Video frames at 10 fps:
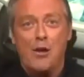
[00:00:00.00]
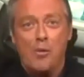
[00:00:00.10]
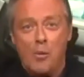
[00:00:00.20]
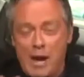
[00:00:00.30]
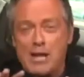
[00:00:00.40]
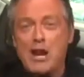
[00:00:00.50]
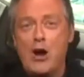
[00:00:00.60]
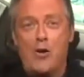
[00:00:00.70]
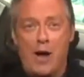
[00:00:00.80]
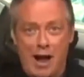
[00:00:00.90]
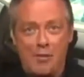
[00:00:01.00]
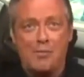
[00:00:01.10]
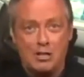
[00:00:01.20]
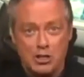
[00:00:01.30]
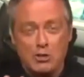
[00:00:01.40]
We know how
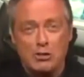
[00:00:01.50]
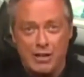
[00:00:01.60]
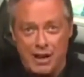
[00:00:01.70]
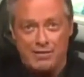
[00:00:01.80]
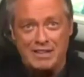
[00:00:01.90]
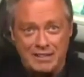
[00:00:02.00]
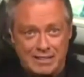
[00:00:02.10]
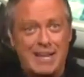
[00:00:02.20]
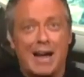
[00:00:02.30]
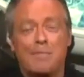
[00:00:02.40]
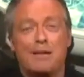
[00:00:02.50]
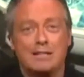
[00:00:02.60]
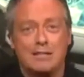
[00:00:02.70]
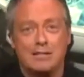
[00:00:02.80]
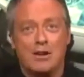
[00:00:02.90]
much you love these
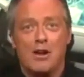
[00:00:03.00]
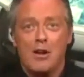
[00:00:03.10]
timepieces.